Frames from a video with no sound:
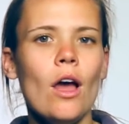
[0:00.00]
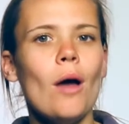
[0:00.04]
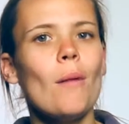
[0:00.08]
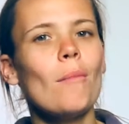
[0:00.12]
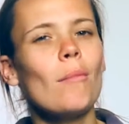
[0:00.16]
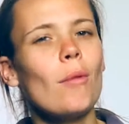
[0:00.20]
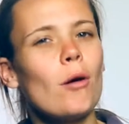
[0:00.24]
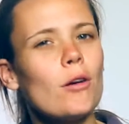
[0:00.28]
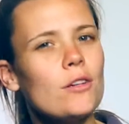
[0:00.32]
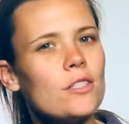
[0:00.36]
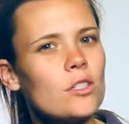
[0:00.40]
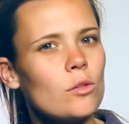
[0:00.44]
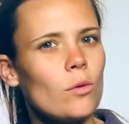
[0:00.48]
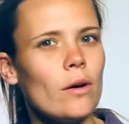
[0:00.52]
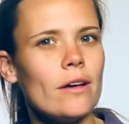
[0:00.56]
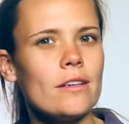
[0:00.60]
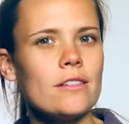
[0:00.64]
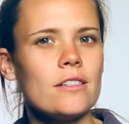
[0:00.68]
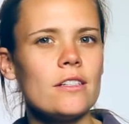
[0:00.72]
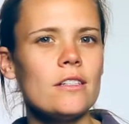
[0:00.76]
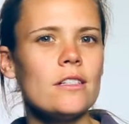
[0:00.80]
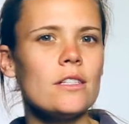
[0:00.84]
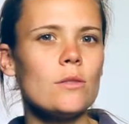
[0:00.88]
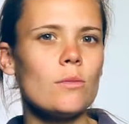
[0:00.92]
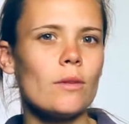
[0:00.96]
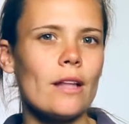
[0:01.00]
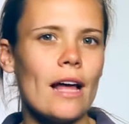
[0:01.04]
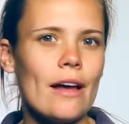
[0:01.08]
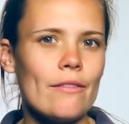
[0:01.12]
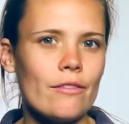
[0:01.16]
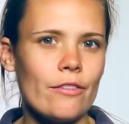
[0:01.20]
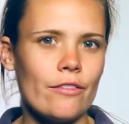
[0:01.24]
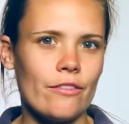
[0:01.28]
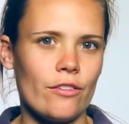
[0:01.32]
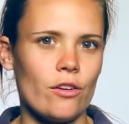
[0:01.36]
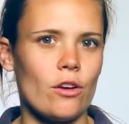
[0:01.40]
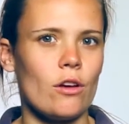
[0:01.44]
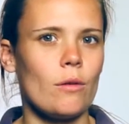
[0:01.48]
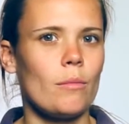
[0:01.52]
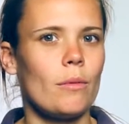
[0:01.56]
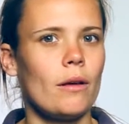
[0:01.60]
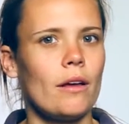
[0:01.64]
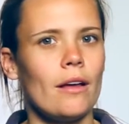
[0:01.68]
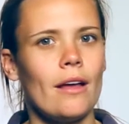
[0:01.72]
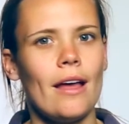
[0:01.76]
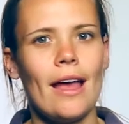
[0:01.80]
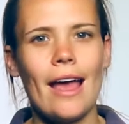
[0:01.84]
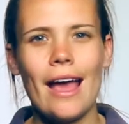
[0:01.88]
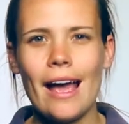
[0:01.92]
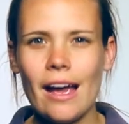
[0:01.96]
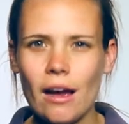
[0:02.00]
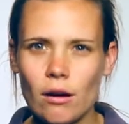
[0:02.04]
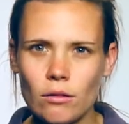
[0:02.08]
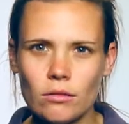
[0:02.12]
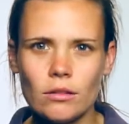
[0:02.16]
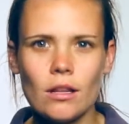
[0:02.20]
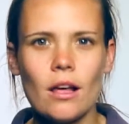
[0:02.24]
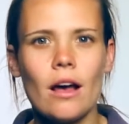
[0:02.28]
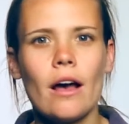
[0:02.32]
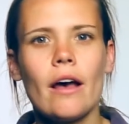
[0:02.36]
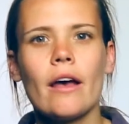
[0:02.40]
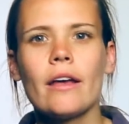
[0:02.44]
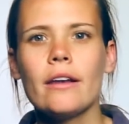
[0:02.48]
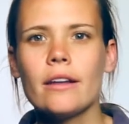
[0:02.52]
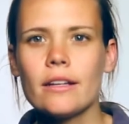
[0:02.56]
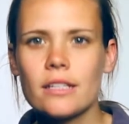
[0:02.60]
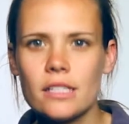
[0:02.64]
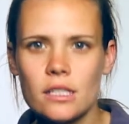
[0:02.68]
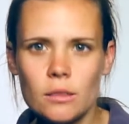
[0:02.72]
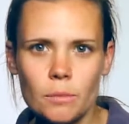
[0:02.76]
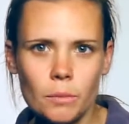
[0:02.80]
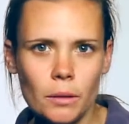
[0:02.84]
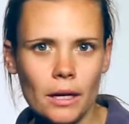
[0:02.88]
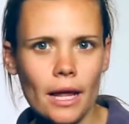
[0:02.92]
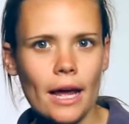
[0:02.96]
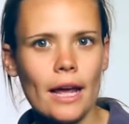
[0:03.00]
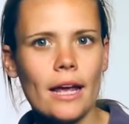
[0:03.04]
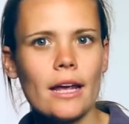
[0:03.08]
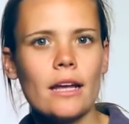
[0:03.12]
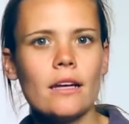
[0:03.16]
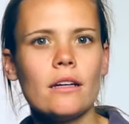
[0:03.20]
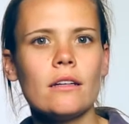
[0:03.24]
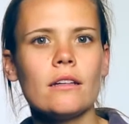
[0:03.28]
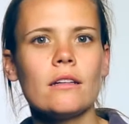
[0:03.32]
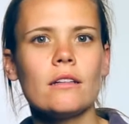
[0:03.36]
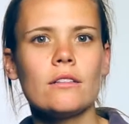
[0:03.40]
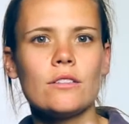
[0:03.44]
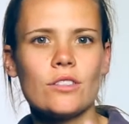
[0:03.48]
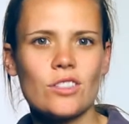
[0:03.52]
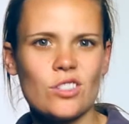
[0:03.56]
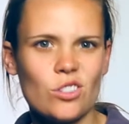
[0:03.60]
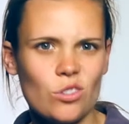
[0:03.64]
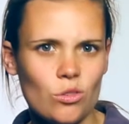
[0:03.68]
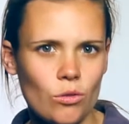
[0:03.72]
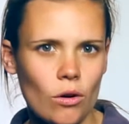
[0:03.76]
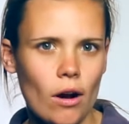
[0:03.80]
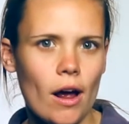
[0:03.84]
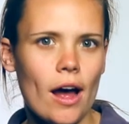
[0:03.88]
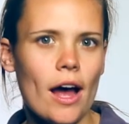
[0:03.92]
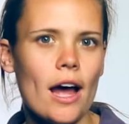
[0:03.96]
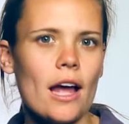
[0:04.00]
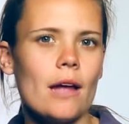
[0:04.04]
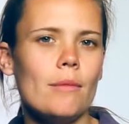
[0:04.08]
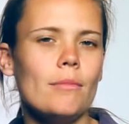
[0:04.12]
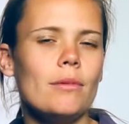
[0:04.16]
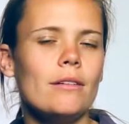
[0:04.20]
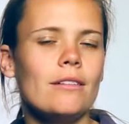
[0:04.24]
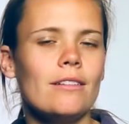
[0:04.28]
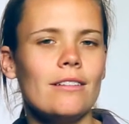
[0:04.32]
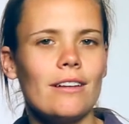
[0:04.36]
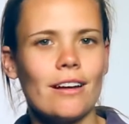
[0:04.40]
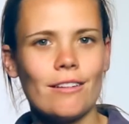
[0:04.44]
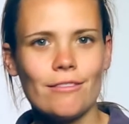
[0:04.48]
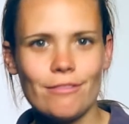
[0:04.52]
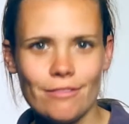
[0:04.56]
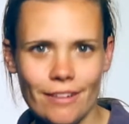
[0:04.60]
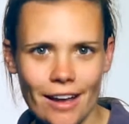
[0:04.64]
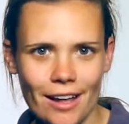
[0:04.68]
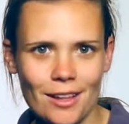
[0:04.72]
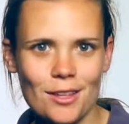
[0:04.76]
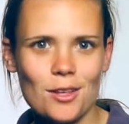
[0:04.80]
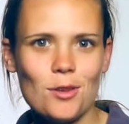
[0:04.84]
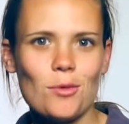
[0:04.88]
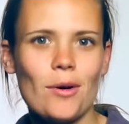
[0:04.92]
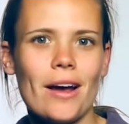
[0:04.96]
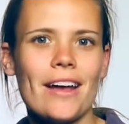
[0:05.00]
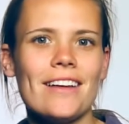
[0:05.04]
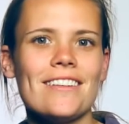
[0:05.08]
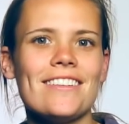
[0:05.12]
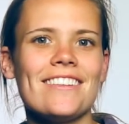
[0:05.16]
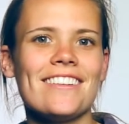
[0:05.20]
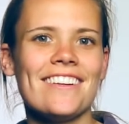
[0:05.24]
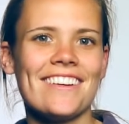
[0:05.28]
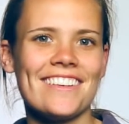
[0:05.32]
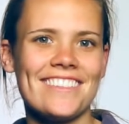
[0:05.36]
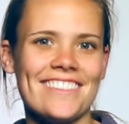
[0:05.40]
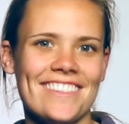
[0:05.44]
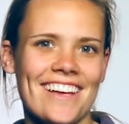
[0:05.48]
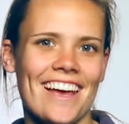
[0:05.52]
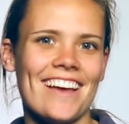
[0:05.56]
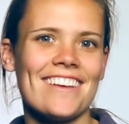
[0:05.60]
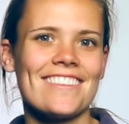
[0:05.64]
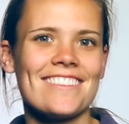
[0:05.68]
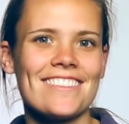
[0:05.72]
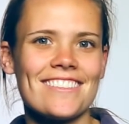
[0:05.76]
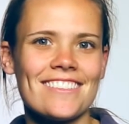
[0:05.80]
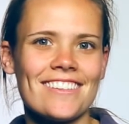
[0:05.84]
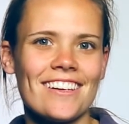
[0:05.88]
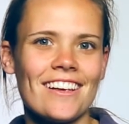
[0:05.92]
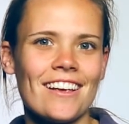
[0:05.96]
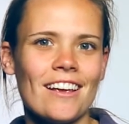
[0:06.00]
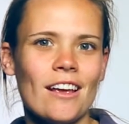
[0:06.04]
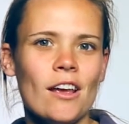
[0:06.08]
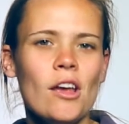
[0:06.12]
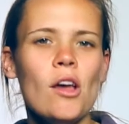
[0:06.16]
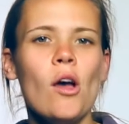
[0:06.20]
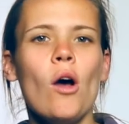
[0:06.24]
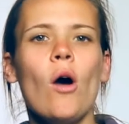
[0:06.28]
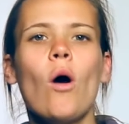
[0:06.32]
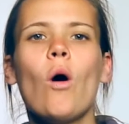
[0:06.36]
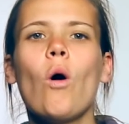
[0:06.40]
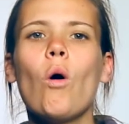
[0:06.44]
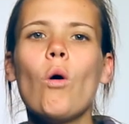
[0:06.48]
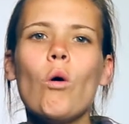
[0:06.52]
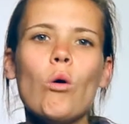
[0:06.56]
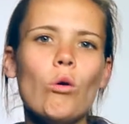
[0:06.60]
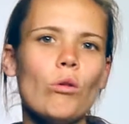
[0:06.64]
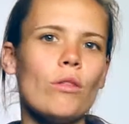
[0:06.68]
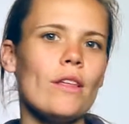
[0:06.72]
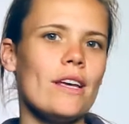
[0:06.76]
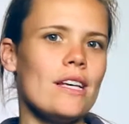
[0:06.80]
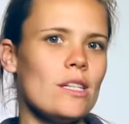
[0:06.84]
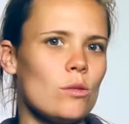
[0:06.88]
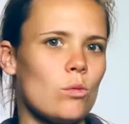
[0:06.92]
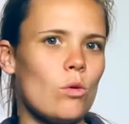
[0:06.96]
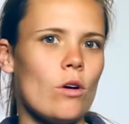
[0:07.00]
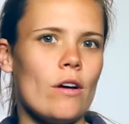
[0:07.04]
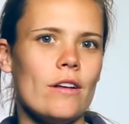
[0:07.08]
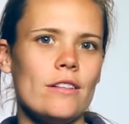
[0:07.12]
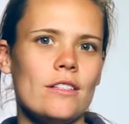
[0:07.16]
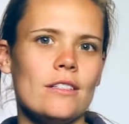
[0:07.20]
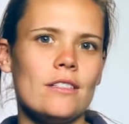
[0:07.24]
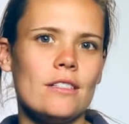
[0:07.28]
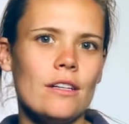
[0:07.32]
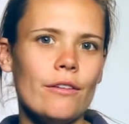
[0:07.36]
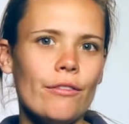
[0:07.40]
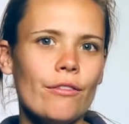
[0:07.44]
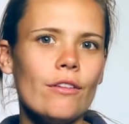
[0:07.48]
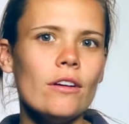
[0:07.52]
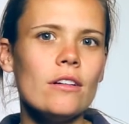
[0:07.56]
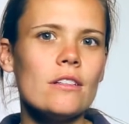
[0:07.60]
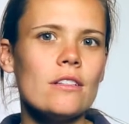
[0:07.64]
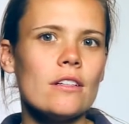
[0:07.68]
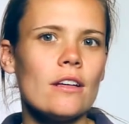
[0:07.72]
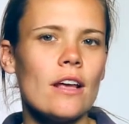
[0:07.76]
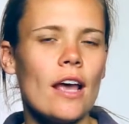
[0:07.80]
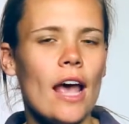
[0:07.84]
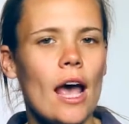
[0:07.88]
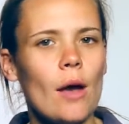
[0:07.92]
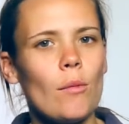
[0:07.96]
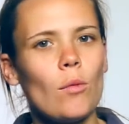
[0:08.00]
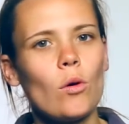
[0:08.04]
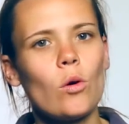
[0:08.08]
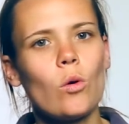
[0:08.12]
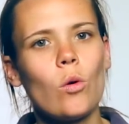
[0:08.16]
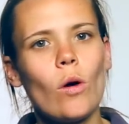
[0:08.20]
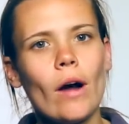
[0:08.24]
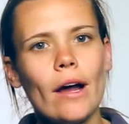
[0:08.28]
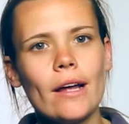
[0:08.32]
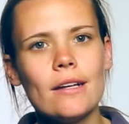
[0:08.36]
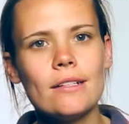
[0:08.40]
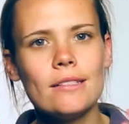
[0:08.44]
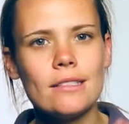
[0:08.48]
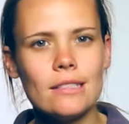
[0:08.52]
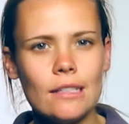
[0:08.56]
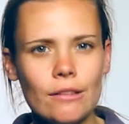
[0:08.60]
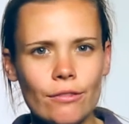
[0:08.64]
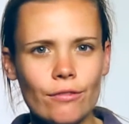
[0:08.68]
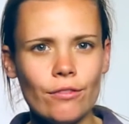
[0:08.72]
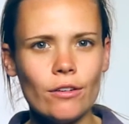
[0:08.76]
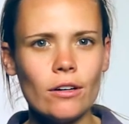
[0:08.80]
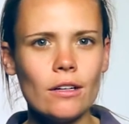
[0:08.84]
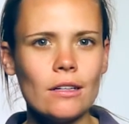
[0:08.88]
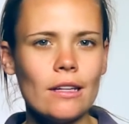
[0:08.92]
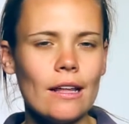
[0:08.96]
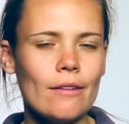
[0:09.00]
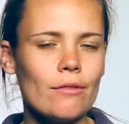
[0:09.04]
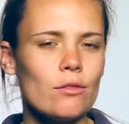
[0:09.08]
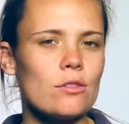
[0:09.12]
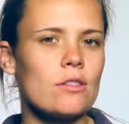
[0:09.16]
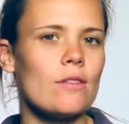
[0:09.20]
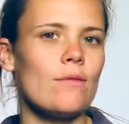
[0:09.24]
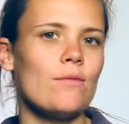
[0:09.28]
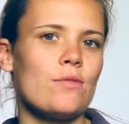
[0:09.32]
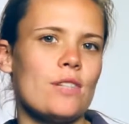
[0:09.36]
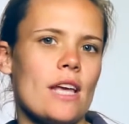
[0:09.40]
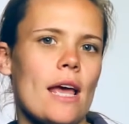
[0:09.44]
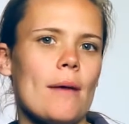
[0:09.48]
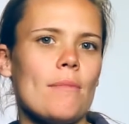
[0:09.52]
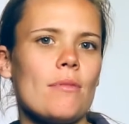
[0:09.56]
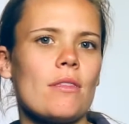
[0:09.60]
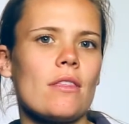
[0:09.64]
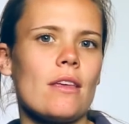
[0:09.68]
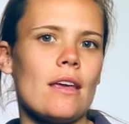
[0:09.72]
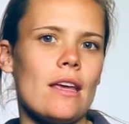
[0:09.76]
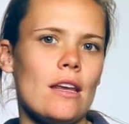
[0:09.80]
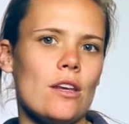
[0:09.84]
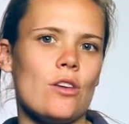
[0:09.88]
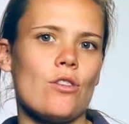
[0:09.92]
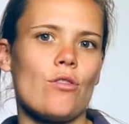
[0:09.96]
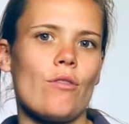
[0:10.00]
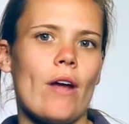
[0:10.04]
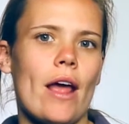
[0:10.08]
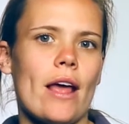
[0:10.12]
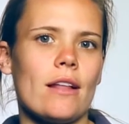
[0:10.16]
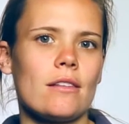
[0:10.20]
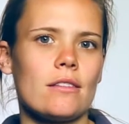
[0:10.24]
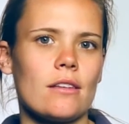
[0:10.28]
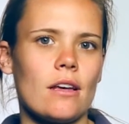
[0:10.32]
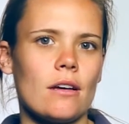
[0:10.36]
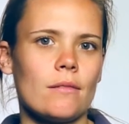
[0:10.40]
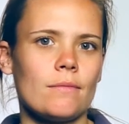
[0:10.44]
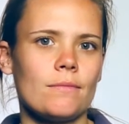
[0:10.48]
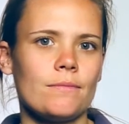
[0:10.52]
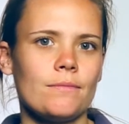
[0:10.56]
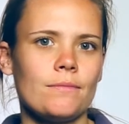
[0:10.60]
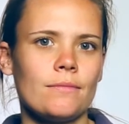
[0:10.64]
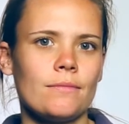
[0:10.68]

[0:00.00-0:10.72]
Most questions will have a verb: outline, explain, describe, evaluate, assess. All these words are different and require different levels of depth in your answer.